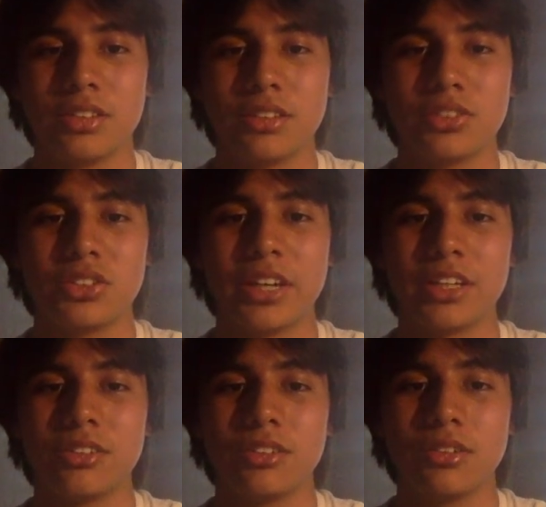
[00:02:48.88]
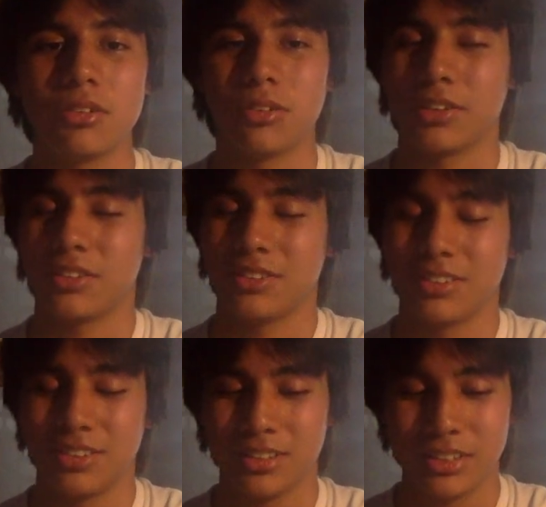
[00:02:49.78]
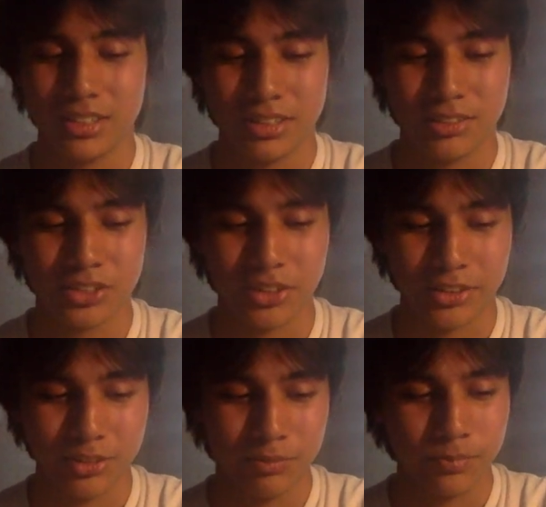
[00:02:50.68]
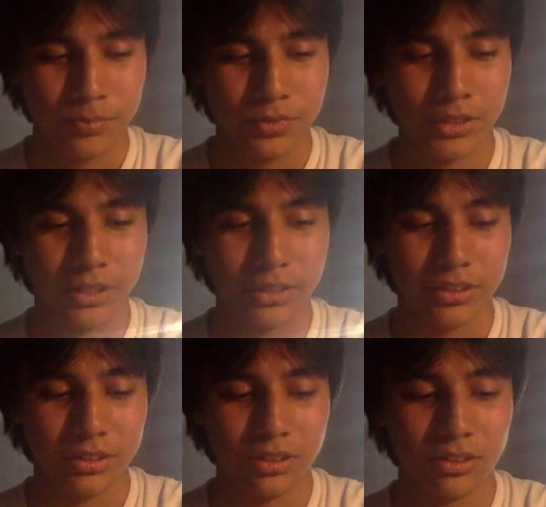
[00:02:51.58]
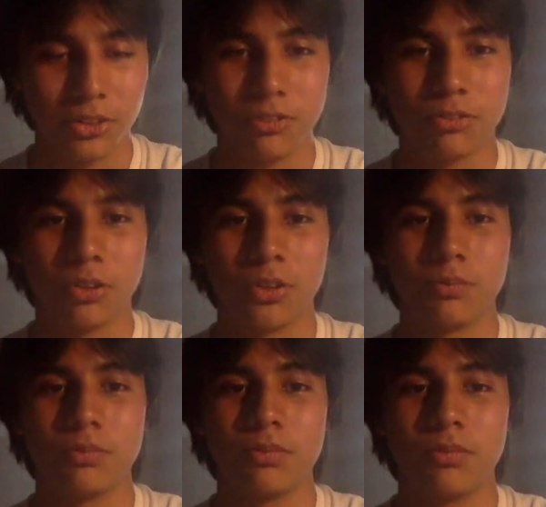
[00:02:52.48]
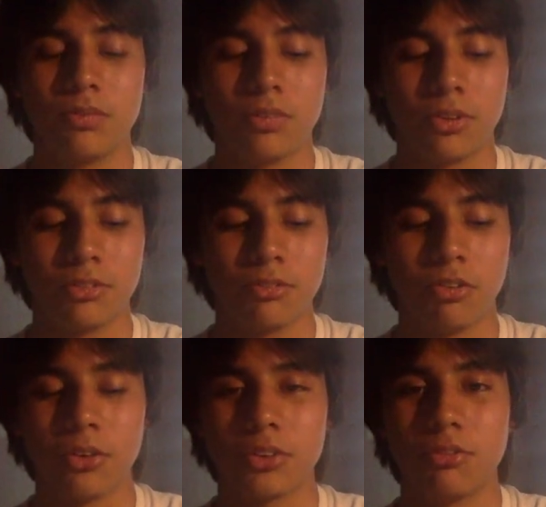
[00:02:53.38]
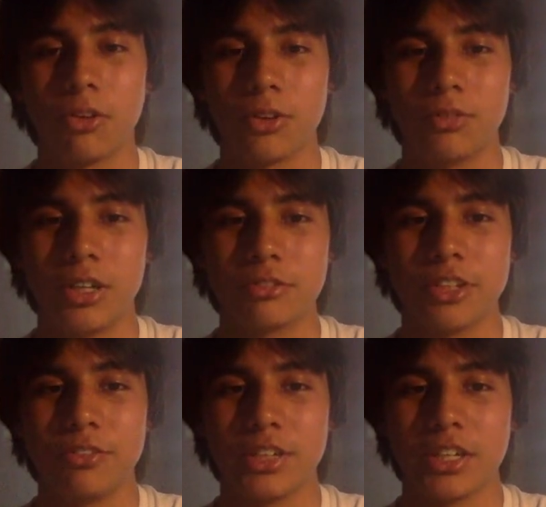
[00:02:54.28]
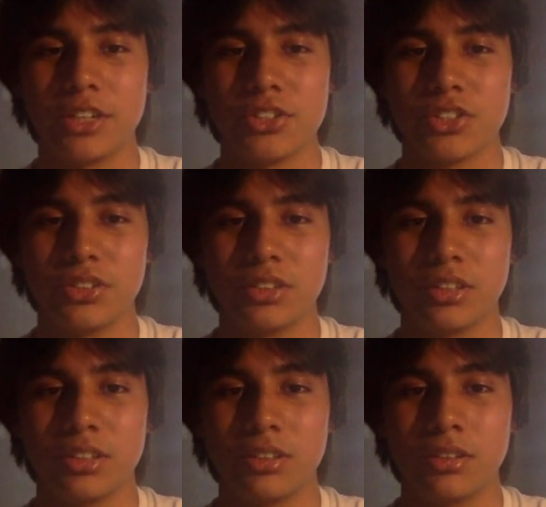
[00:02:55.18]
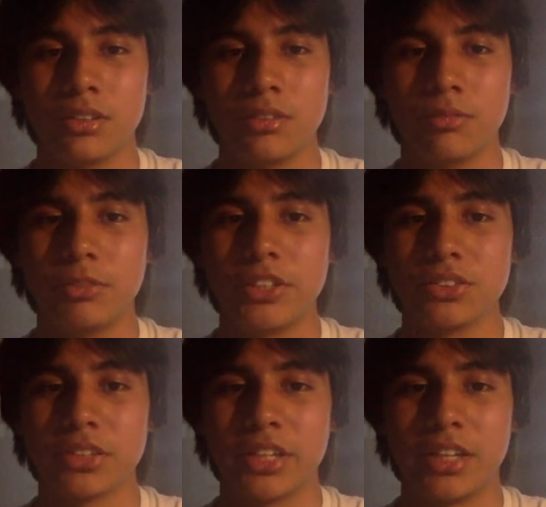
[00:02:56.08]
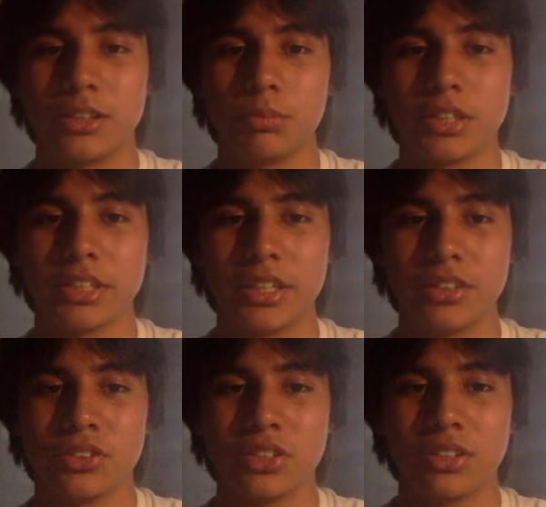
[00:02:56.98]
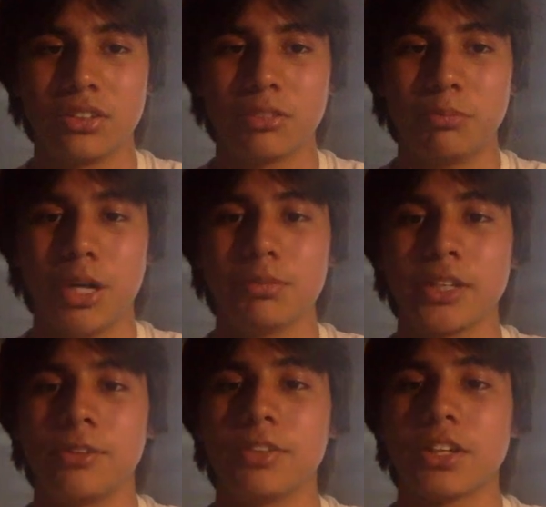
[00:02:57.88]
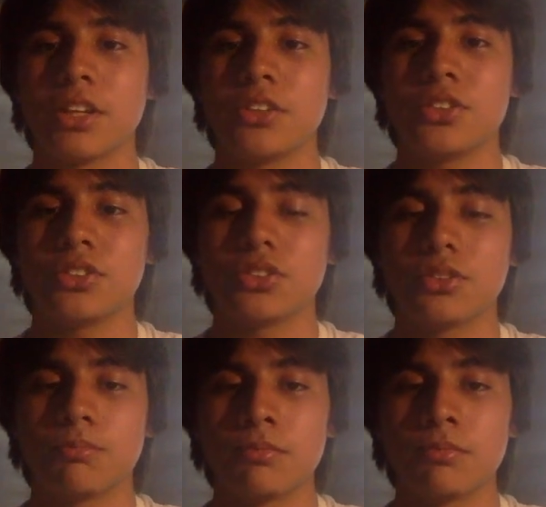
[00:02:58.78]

Second, or sorry, the third form or fourth form of communication we look at in the book is called public communications.